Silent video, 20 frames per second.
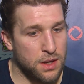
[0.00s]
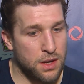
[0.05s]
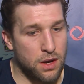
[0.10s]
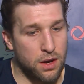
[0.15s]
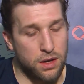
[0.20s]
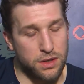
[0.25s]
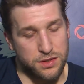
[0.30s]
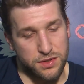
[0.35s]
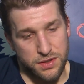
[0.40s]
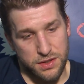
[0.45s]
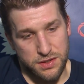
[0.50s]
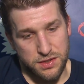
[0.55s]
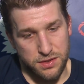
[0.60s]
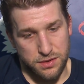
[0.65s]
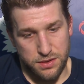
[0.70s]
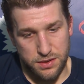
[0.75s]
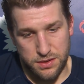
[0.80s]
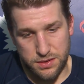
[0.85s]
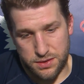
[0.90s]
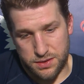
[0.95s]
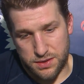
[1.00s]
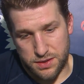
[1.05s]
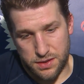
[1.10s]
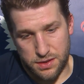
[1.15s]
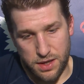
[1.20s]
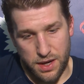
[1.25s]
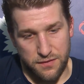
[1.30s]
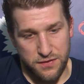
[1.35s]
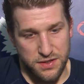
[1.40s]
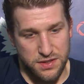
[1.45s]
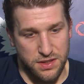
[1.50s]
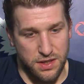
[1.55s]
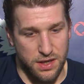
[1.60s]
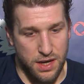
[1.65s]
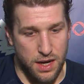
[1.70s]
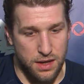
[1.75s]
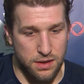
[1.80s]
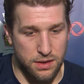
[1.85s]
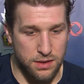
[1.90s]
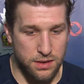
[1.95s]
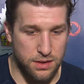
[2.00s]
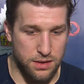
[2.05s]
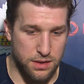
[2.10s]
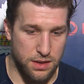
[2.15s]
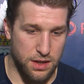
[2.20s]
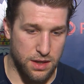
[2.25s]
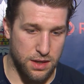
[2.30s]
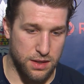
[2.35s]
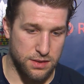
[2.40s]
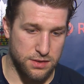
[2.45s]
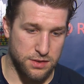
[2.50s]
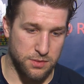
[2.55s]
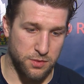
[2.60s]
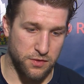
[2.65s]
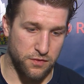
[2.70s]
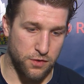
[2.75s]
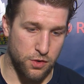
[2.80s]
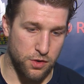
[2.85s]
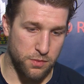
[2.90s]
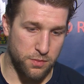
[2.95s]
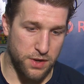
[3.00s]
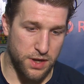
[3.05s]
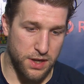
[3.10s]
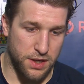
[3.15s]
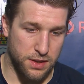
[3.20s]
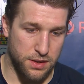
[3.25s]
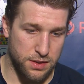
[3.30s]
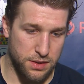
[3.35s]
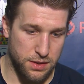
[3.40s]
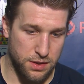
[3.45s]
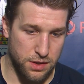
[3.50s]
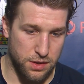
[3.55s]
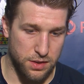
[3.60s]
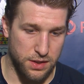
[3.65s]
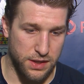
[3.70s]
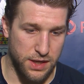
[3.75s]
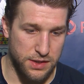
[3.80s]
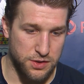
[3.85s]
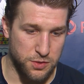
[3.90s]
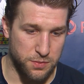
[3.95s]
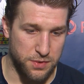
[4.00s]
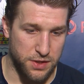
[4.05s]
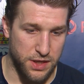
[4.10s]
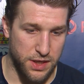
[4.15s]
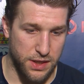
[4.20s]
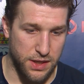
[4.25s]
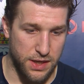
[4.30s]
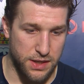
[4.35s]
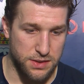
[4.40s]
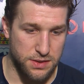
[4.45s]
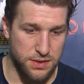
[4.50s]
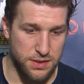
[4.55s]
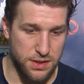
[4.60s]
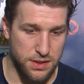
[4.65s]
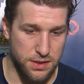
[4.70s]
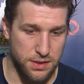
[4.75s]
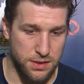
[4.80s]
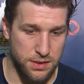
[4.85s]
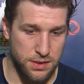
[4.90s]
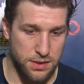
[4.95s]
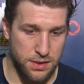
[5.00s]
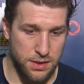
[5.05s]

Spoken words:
Well, it's obviously an honor to be voted by, you know, the guys you play against and